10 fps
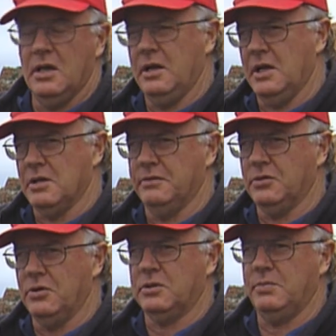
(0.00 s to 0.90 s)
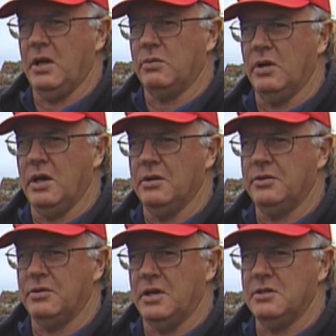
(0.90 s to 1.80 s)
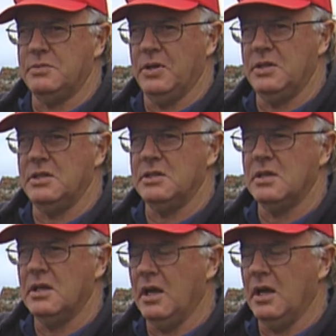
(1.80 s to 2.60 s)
and as I've talked about, rare and threatened species.